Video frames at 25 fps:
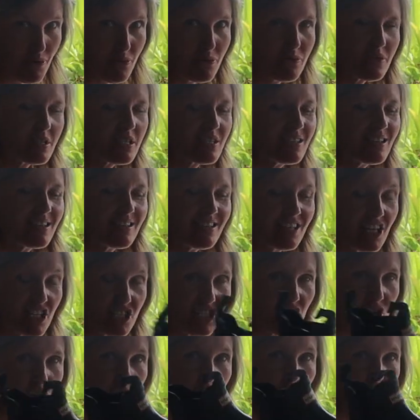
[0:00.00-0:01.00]
boots,
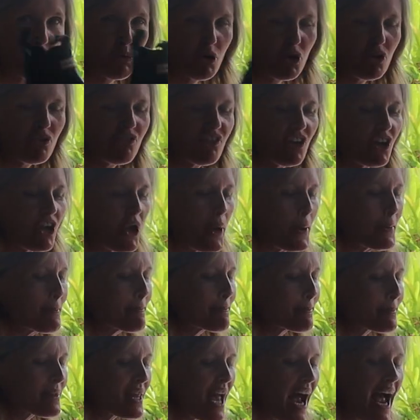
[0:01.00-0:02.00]
it's a new word for you.
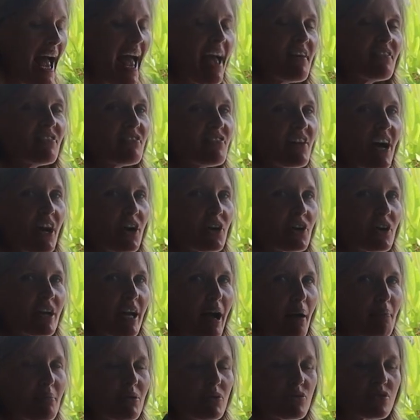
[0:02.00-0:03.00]
I haven't found good
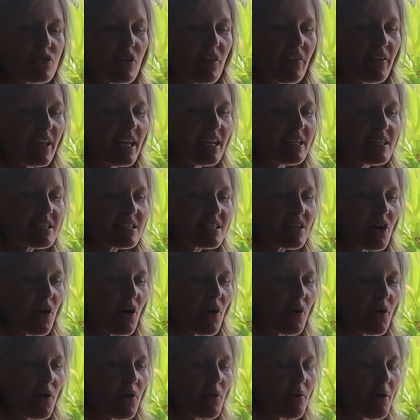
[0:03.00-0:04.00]
gum boots on there,
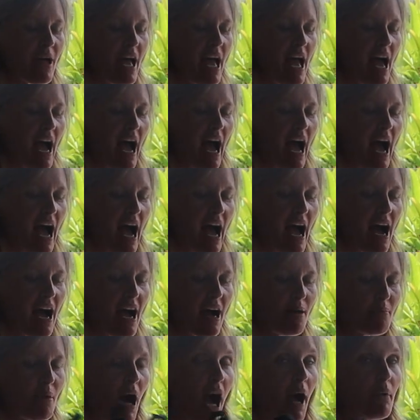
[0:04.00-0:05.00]
so
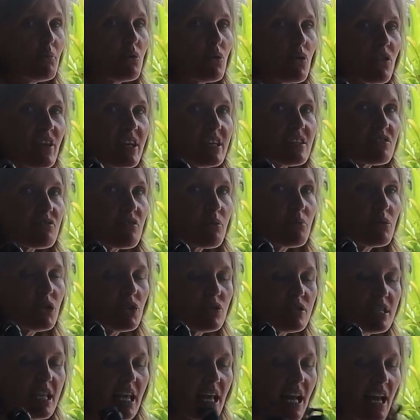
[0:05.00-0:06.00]
I bought these from
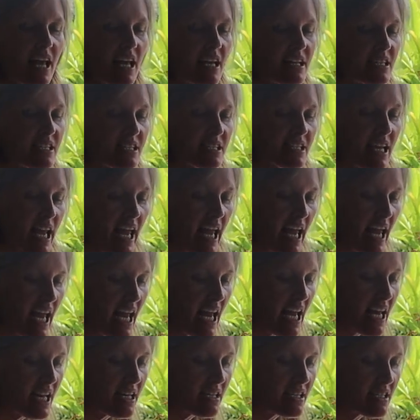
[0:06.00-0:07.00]
New Zealand,
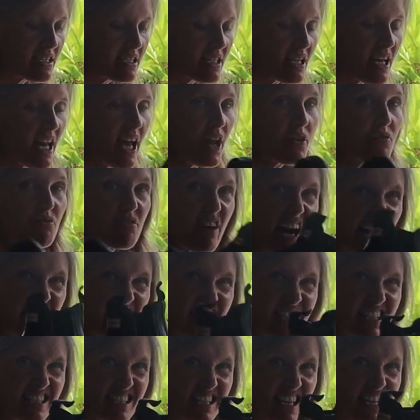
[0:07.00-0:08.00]
and in
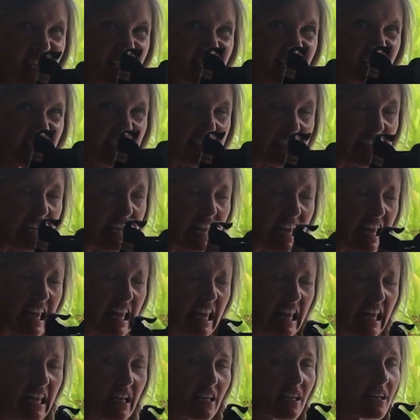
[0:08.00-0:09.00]
rainy season,
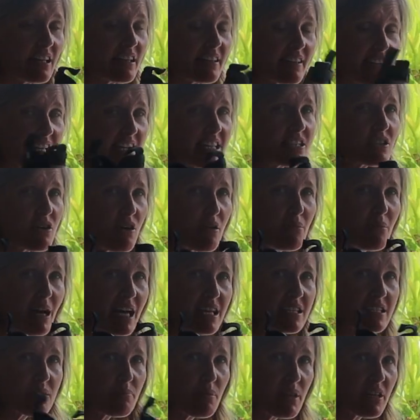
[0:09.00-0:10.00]
these are a
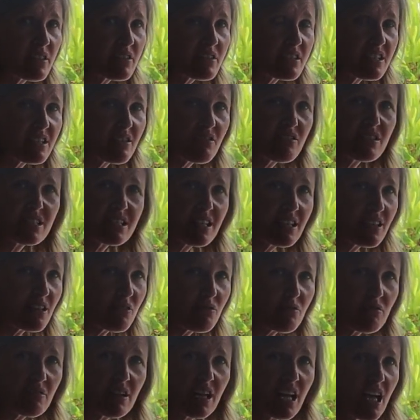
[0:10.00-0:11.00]
must, because seriously
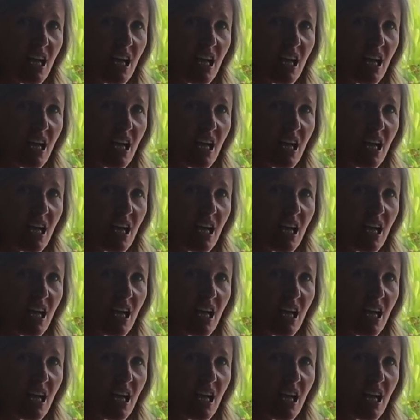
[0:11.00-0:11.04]
the